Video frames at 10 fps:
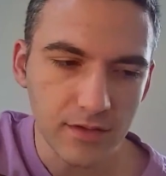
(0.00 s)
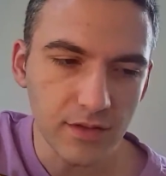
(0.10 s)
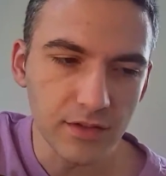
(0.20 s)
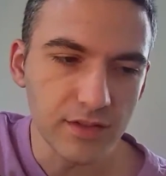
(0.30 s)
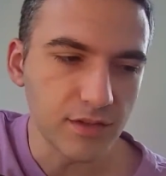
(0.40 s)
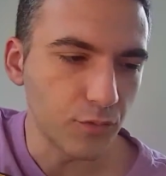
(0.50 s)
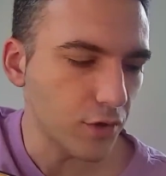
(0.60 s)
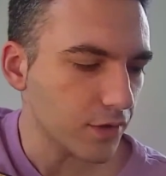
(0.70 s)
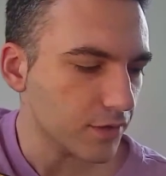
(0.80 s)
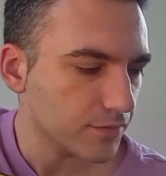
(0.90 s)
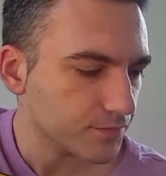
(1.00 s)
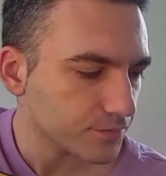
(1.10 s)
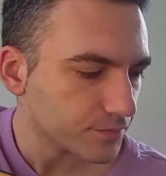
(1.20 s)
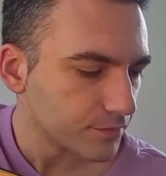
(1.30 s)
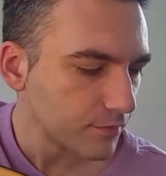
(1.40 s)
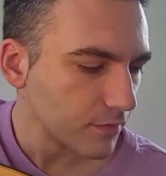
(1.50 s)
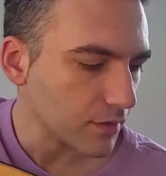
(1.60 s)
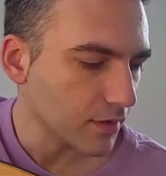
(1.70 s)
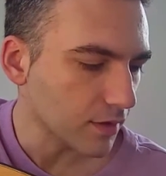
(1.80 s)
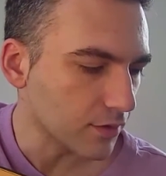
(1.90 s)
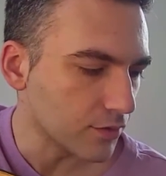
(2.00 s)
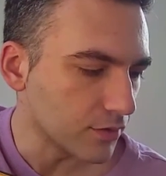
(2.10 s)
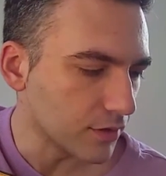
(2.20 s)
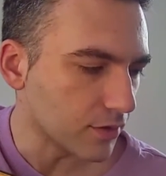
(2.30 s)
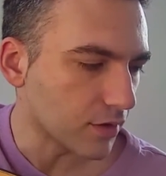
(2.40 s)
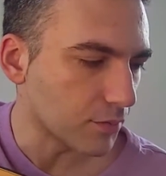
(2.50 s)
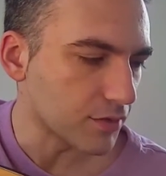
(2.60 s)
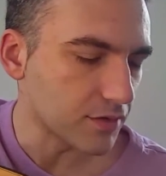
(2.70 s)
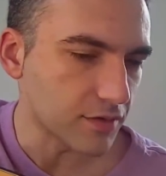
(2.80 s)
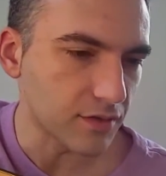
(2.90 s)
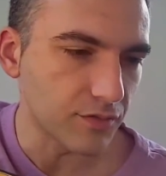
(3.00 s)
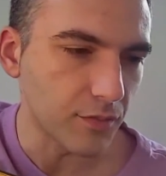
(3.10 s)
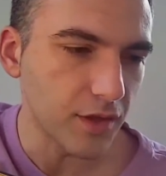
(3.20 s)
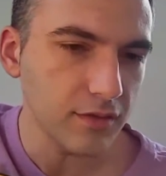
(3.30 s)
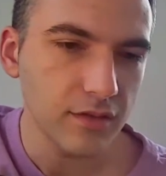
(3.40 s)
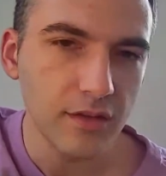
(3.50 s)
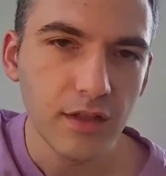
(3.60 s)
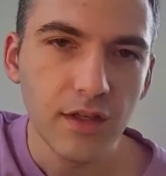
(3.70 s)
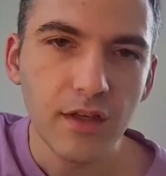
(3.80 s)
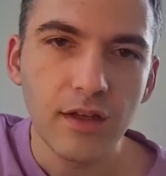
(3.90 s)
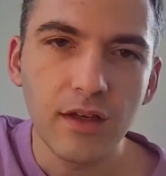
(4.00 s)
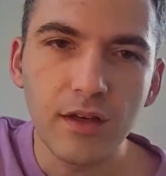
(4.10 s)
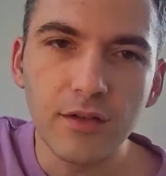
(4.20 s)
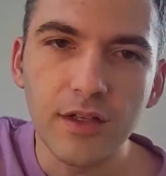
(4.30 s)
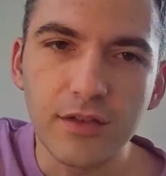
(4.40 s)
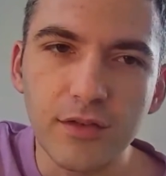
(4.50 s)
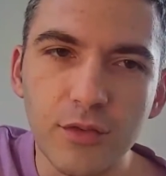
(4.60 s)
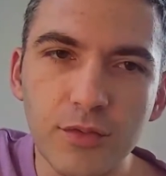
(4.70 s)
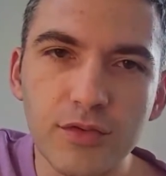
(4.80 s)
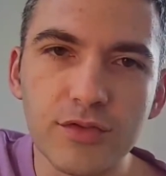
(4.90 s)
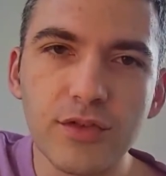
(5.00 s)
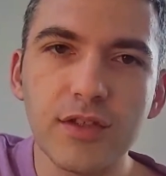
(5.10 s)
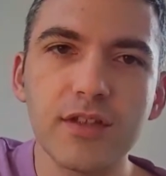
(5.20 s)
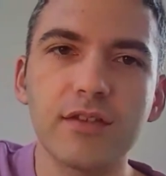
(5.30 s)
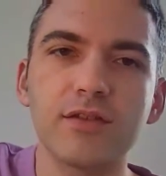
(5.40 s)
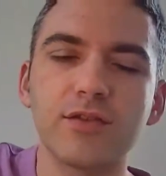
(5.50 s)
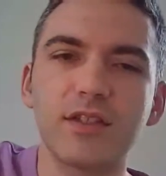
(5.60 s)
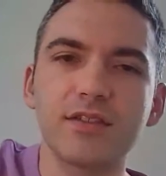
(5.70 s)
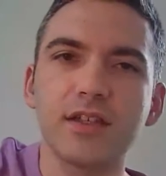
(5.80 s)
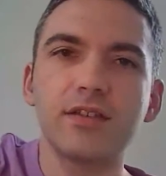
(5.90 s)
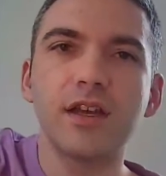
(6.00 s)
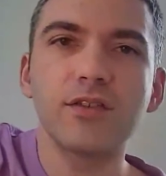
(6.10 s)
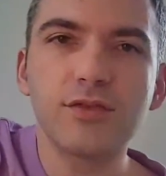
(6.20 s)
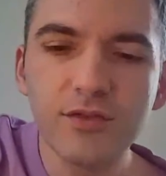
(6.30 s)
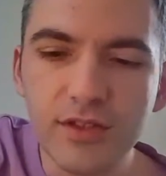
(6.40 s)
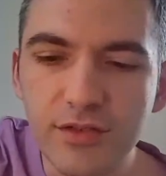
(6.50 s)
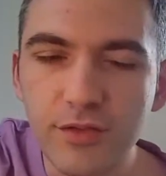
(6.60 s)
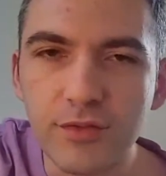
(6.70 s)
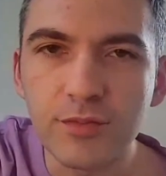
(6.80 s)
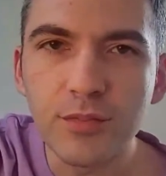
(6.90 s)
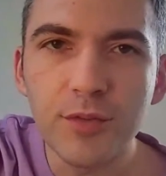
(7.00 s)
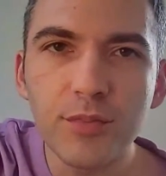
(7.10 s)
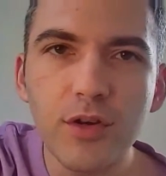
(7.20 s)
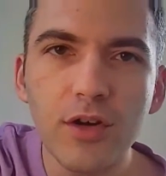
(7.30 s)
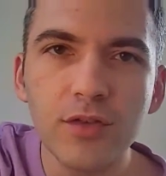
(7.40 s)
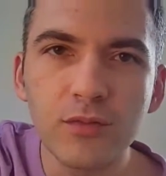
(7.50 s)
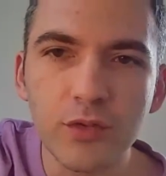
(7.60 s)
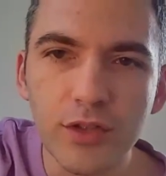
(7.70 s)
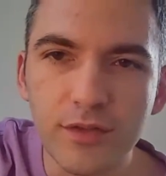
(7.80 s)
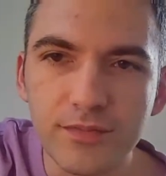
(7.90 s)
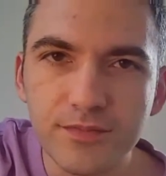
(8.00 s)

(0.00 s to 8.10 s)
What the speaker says: still needs some work. A new little composition of mine. All right, hope you enjoyed it. So let's get down to it. So Purpleheart wood.